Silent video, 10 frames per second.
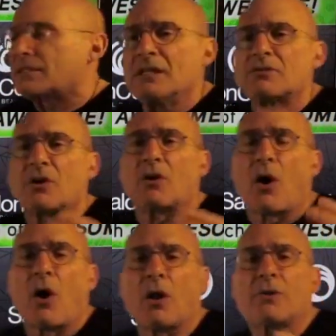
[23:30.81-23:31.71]
these are
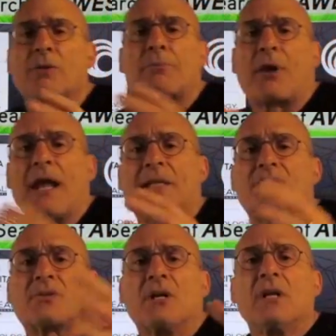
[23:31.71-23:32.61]
all of the
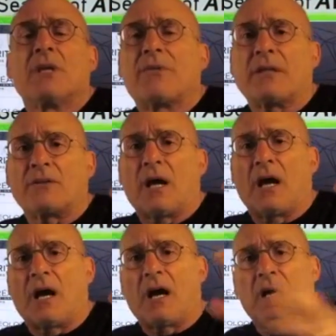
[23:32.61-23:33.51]
brands that, uh,
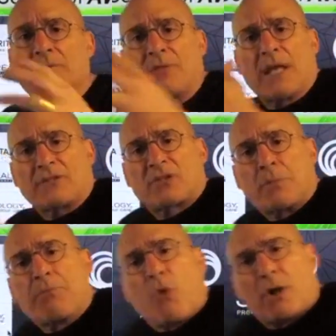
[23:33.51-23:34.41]
uh, that
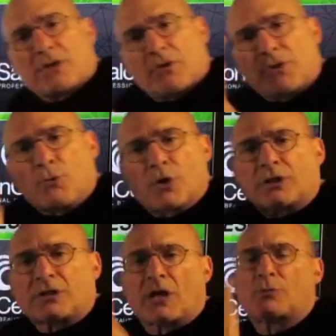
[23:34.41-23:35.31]
support the
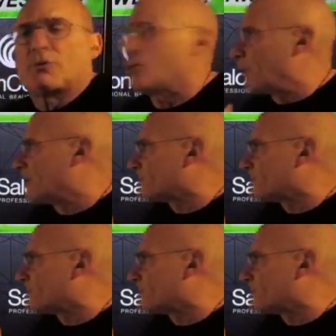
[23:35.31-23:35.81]
work that we're doing.